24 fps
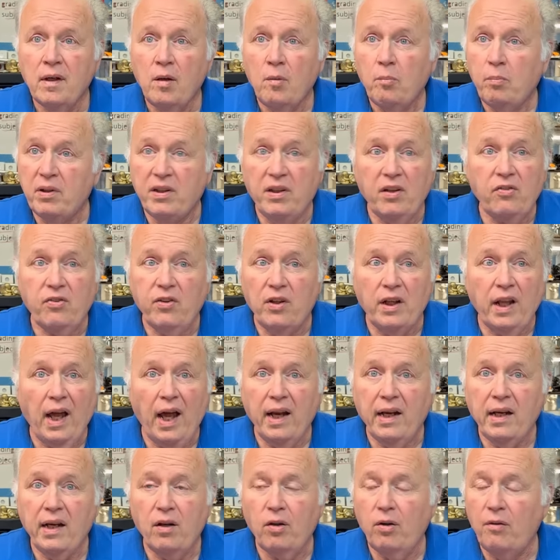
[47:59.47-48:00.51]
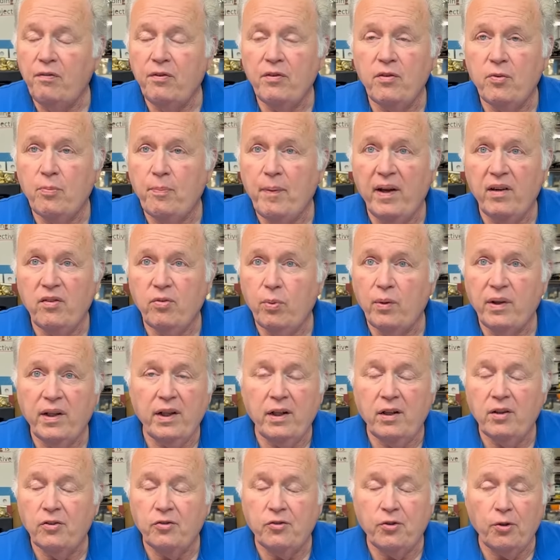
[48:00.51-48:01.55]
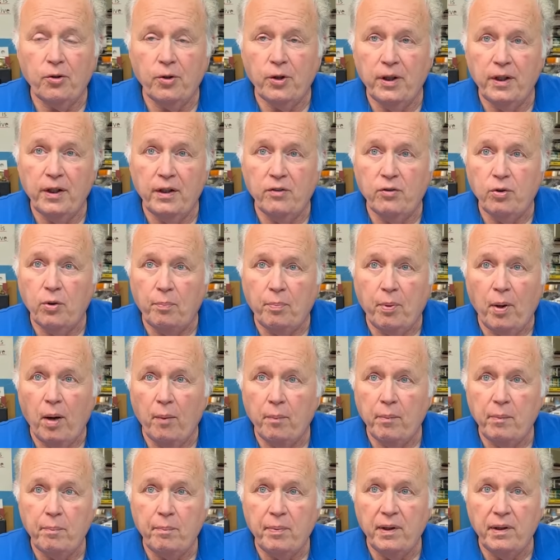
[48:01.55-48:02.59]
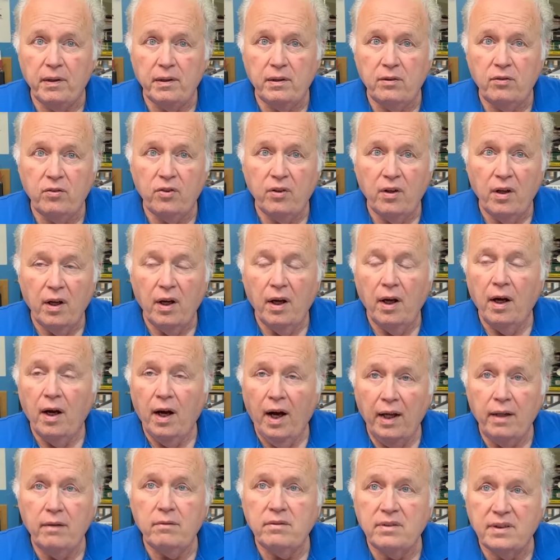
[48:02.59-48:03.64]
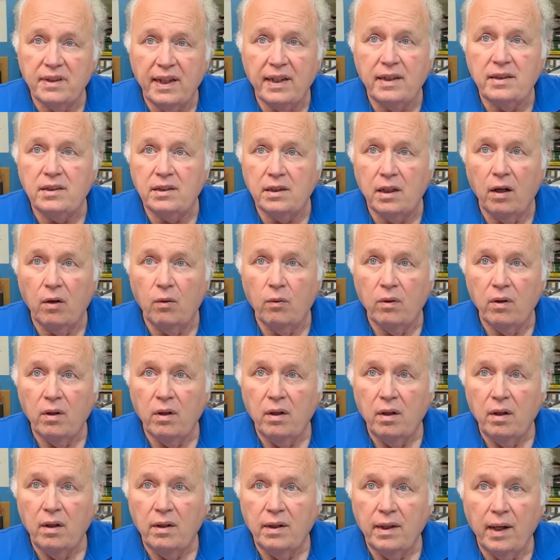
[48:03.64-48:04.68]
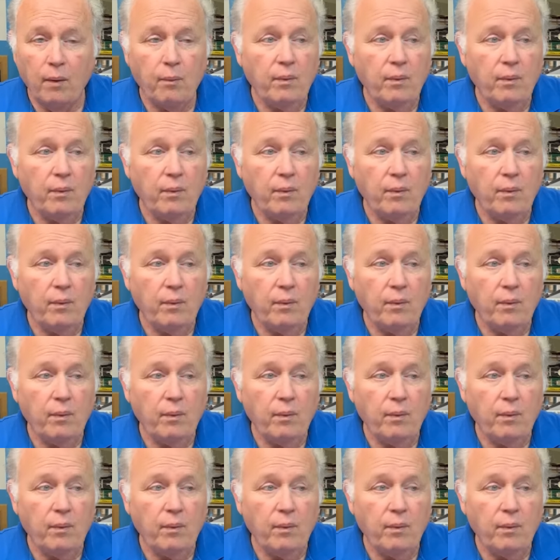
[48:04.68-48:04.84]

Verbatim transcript: But there's a lot of that open space. What are they going to turn it into apartment buildings? I don't think so. Not